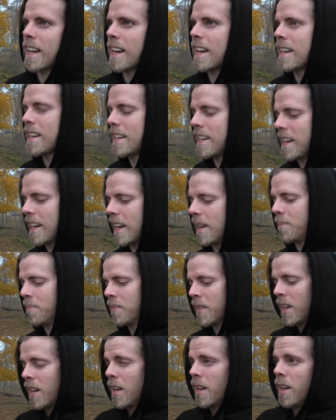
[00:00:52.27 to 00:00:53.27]

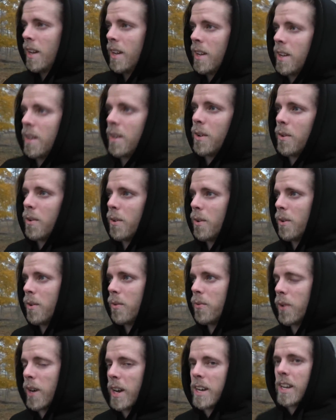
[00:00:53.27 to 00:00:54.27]
And
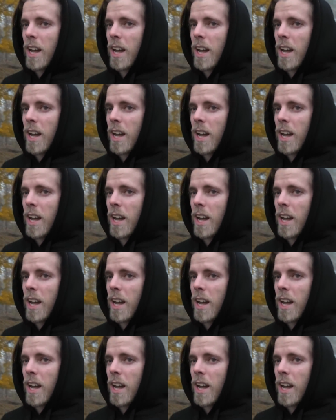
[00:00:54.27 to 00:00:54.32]
for